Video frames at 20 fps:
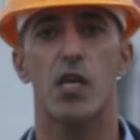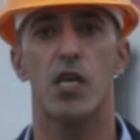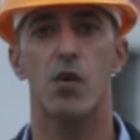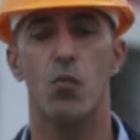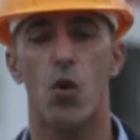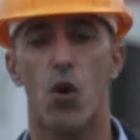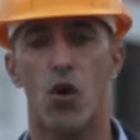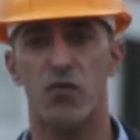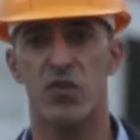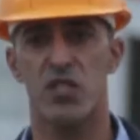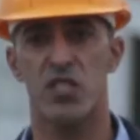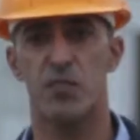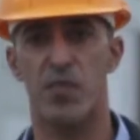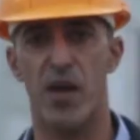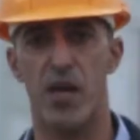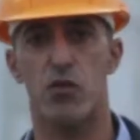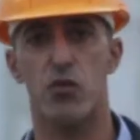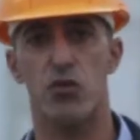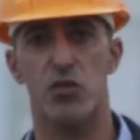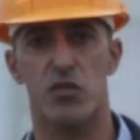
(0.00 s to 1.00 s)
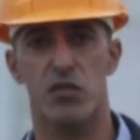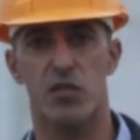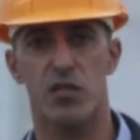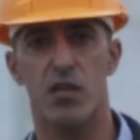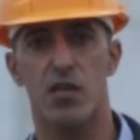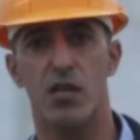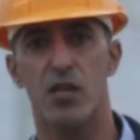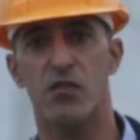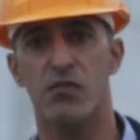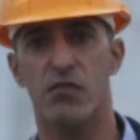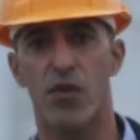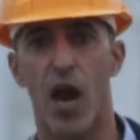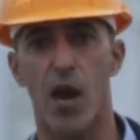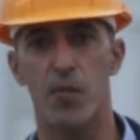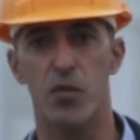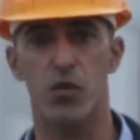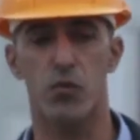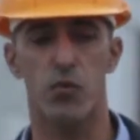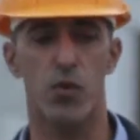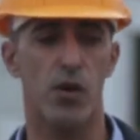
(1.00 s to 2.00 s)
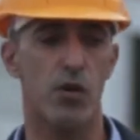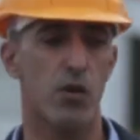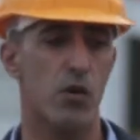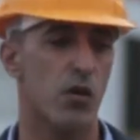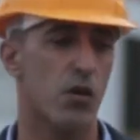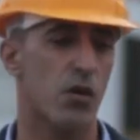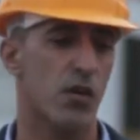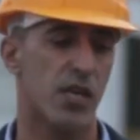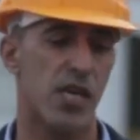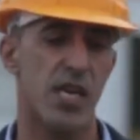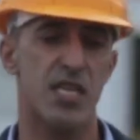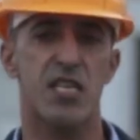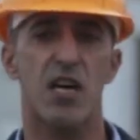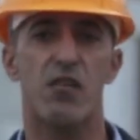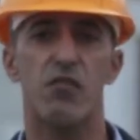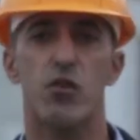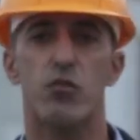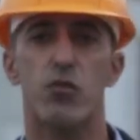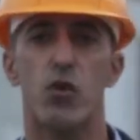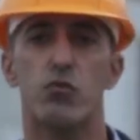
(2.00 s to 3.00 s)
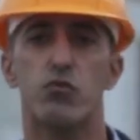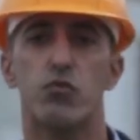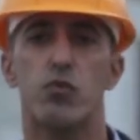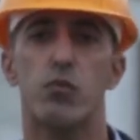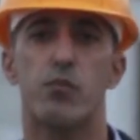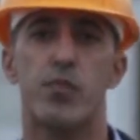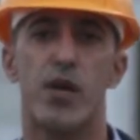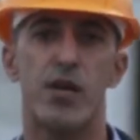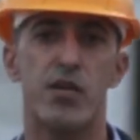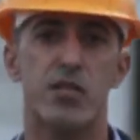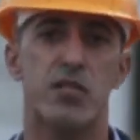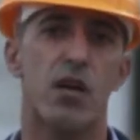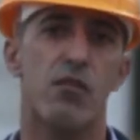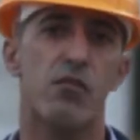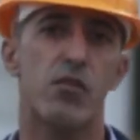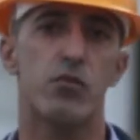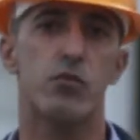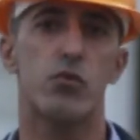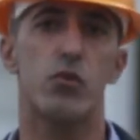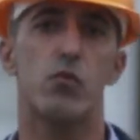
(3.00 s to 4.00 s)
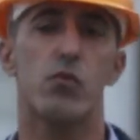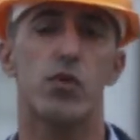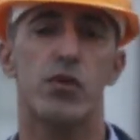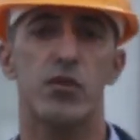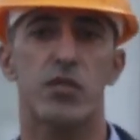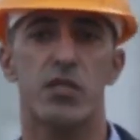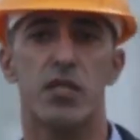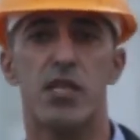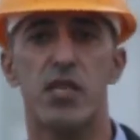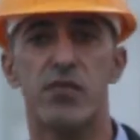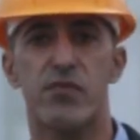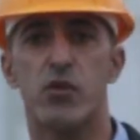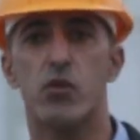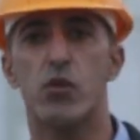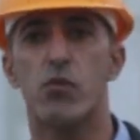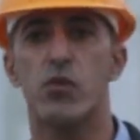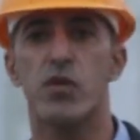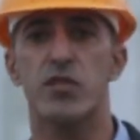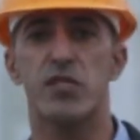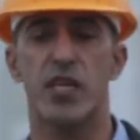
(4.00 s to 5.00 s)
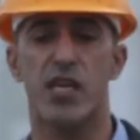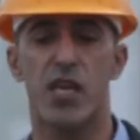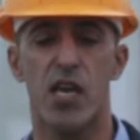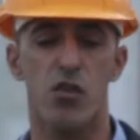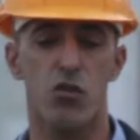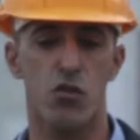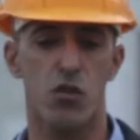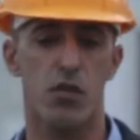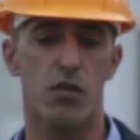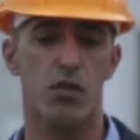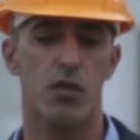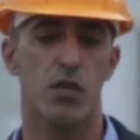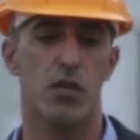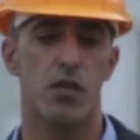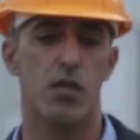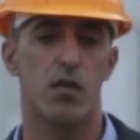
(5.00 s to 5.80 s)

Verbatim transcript: in a more of a spacious environment where kids have their own room, parents have their room, there is a living room, there's a kitchen.